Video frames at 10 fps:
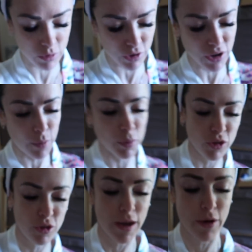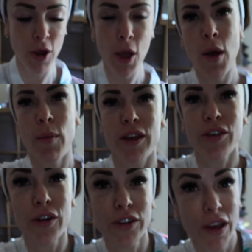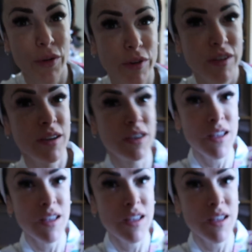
I'm just going to hop in the shower. But I thought I would